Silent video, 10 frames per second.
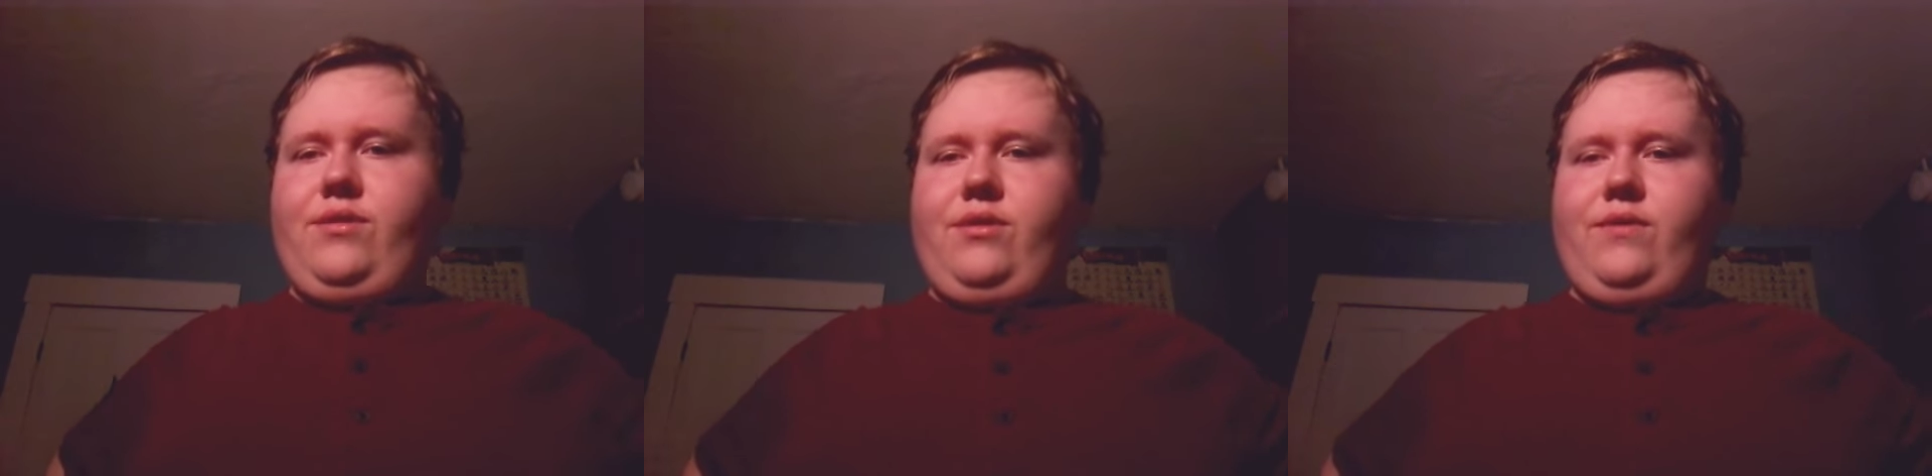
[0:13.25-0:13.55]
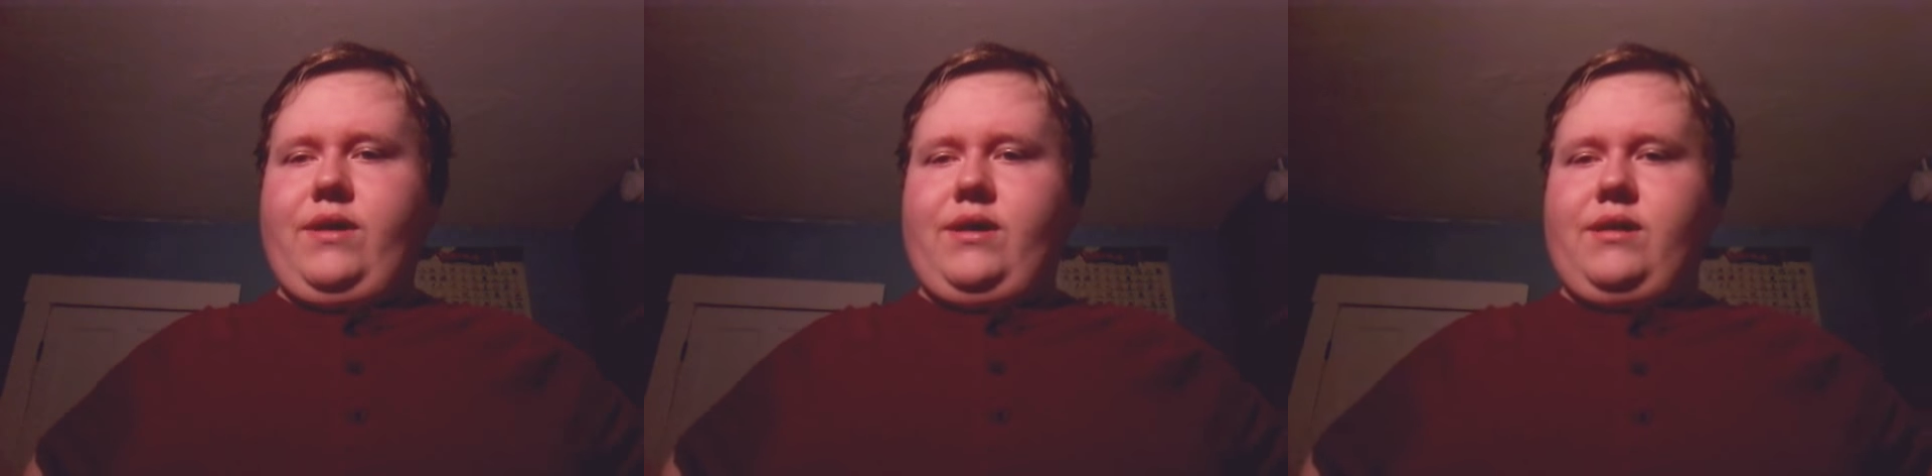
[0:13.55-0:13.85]

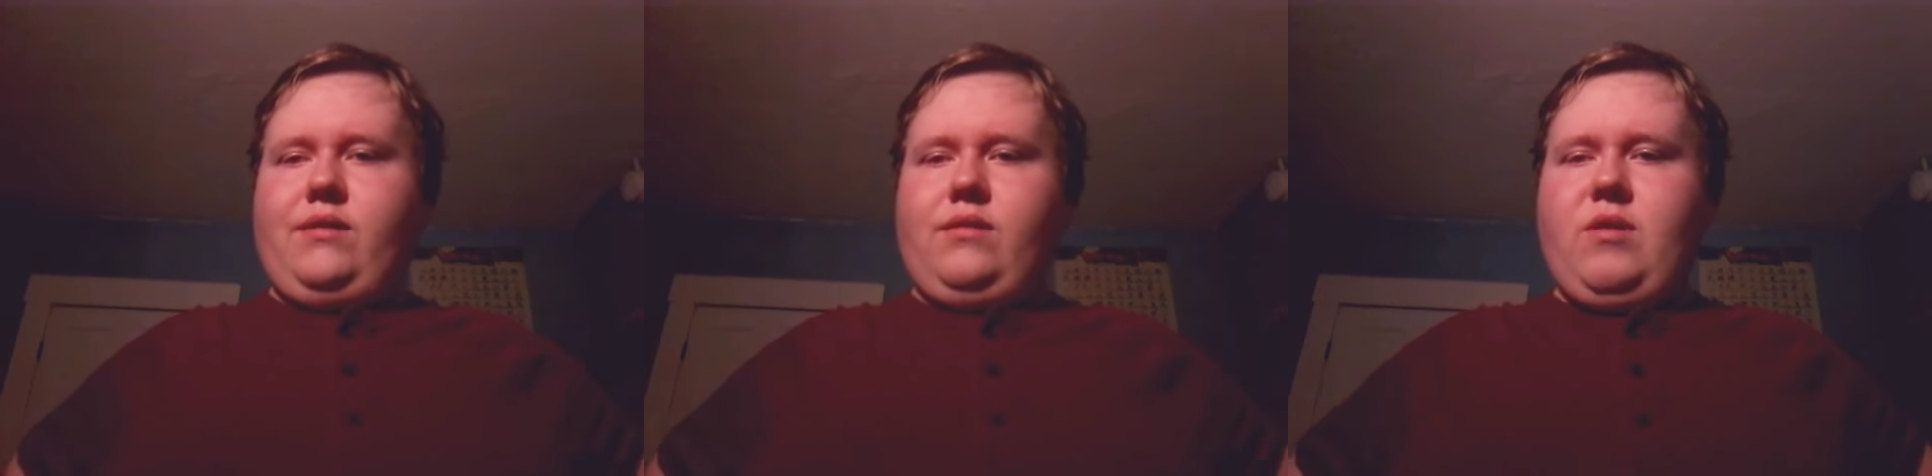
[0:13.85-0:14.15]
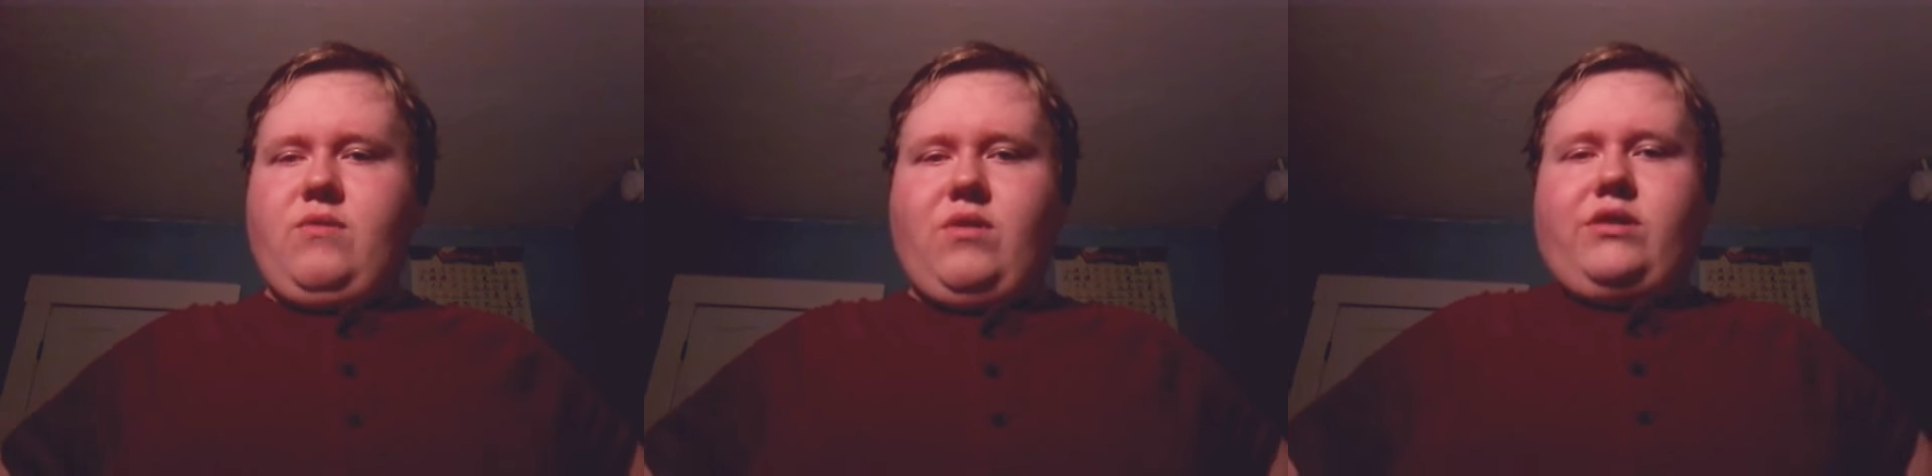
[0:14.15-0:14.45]
Really? I
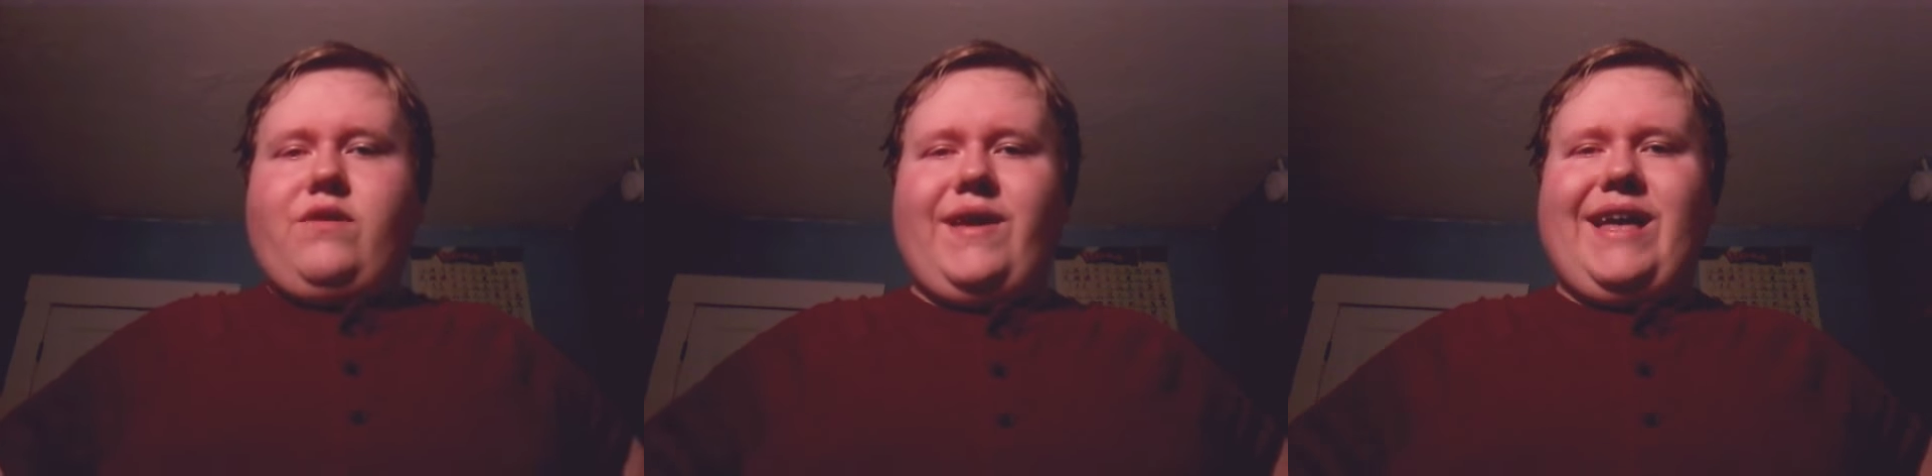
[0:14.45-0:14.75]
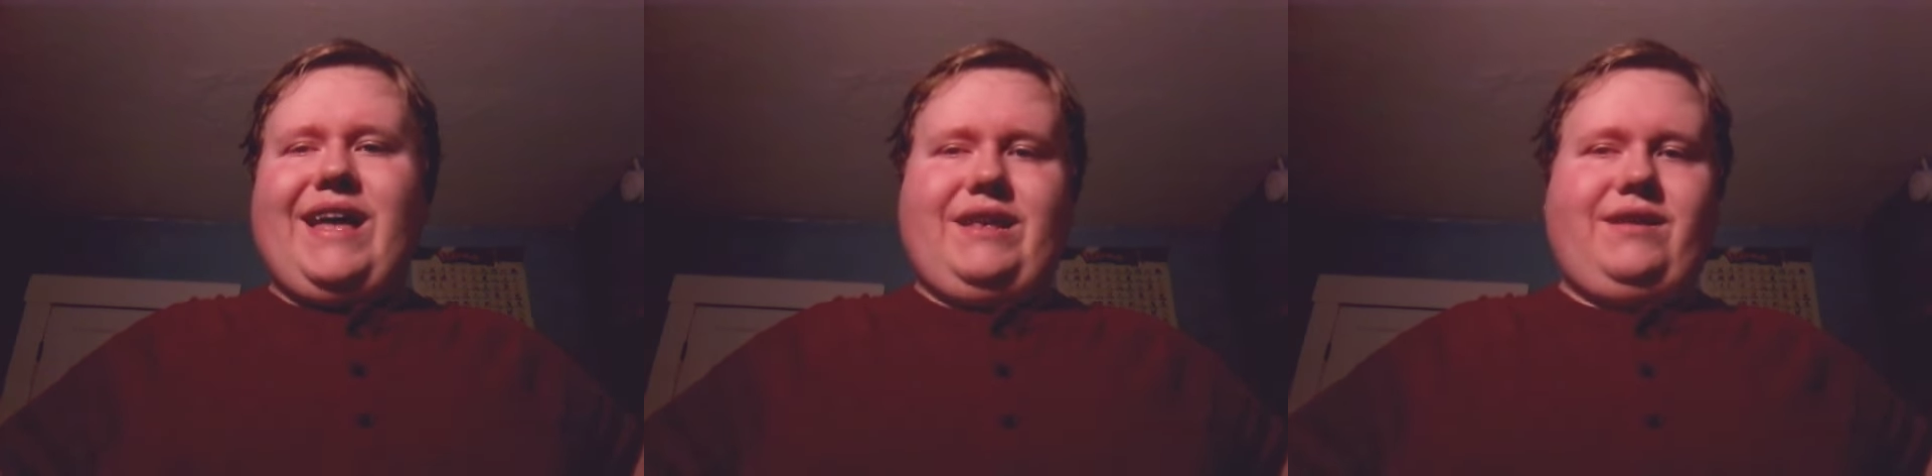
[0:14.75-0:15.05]
mean, what's going
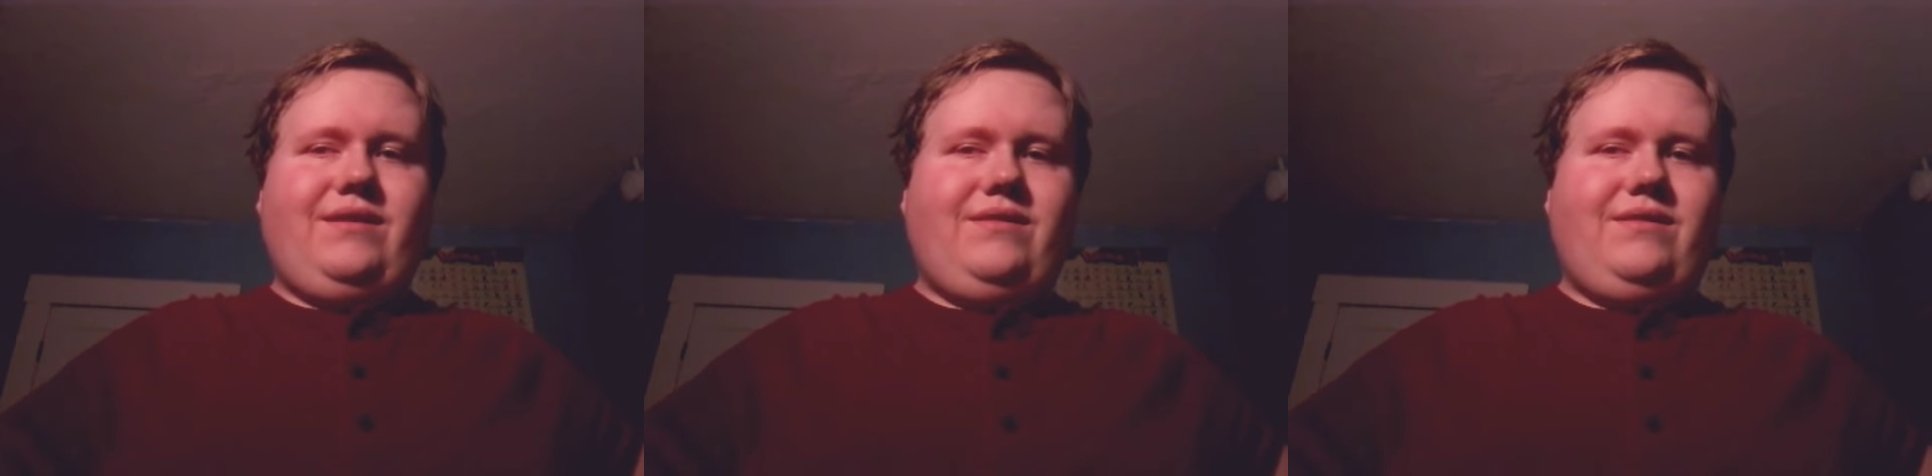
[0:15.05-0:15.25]
on?